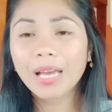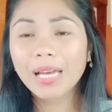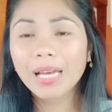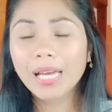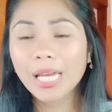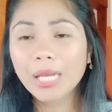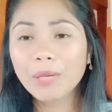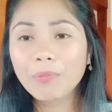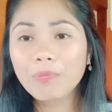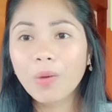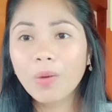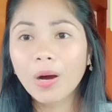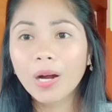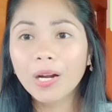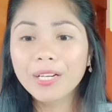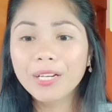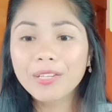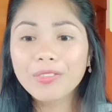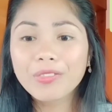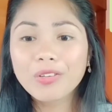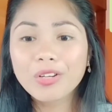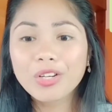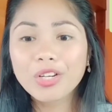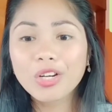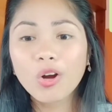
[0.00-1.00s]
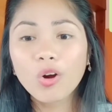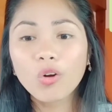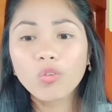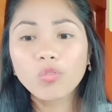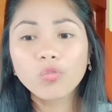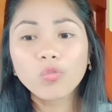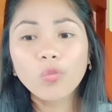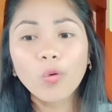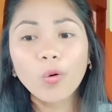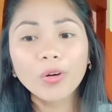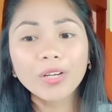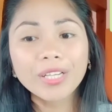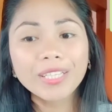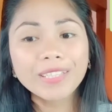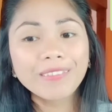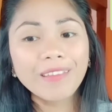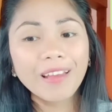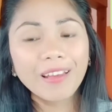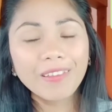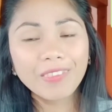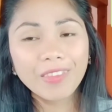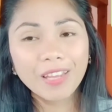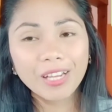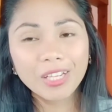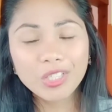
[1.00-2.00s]
A partner of foreign
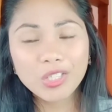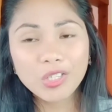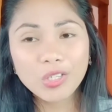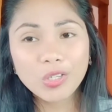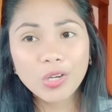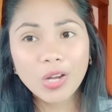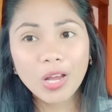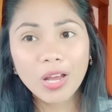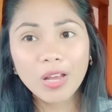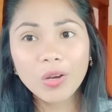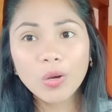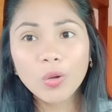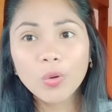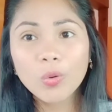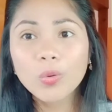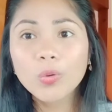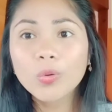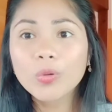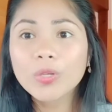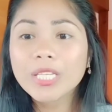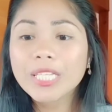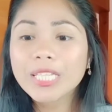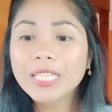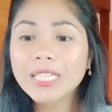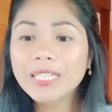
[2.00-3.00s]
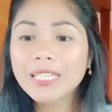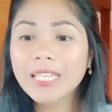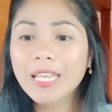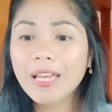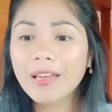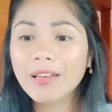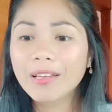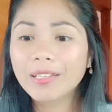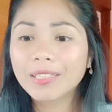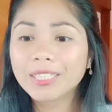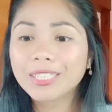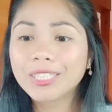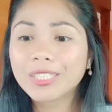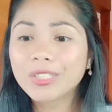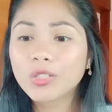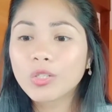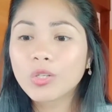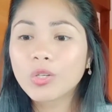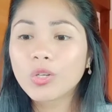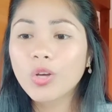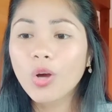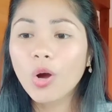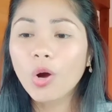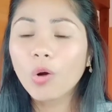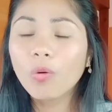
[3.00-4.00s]
national who intends to
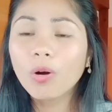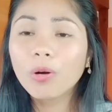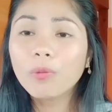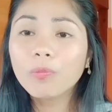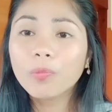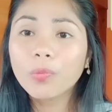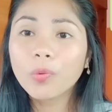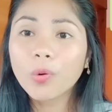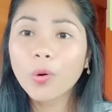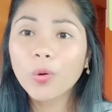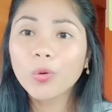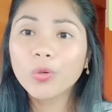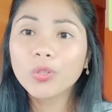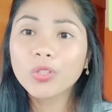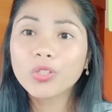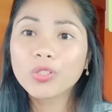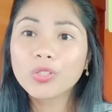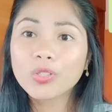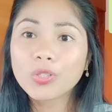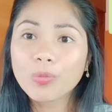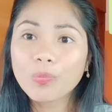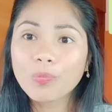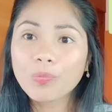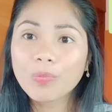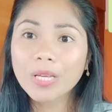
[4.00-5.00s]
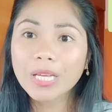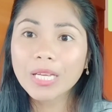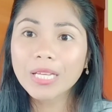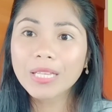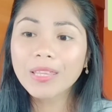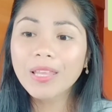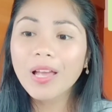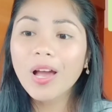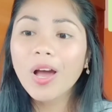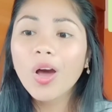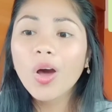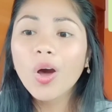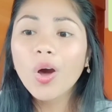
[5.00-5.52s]
go abroad to meet